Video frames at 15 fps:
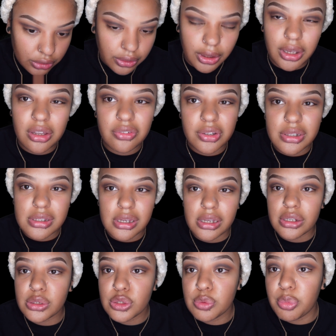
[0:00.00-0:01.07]
Okay, if it's like
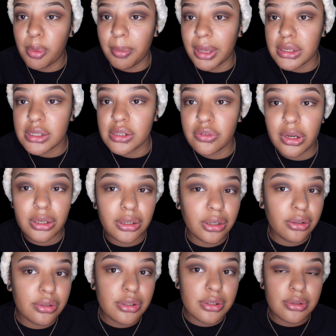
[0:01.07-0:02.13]
super messy right
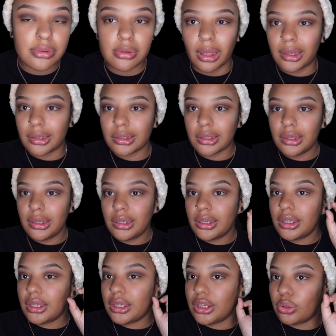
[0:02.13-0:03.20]
now too, like
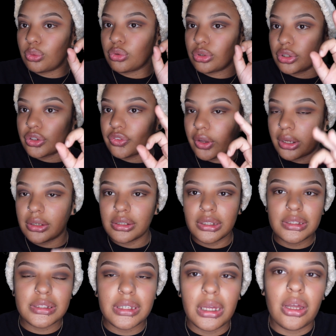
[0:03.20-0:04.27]
it will look fine. You
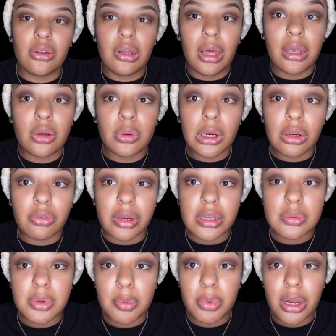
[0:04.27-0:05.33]
see how like when I raise
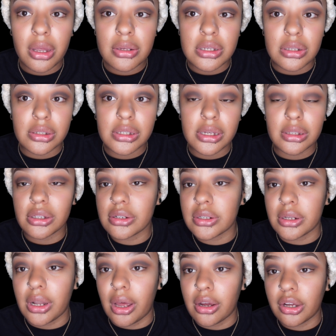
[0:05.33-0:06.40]
my brows it looks like there's a
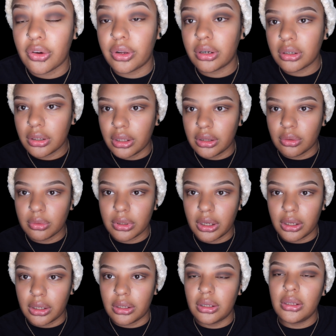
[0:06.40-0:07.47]
lot going on, and then when
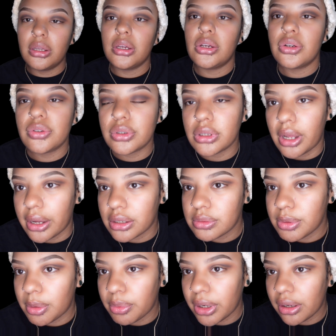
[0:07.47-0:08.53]
I relax
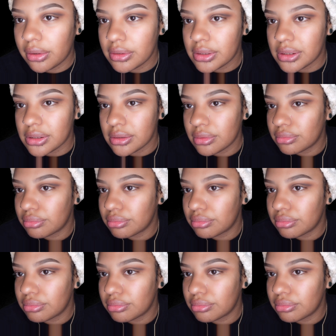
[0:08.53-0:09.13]
my brows,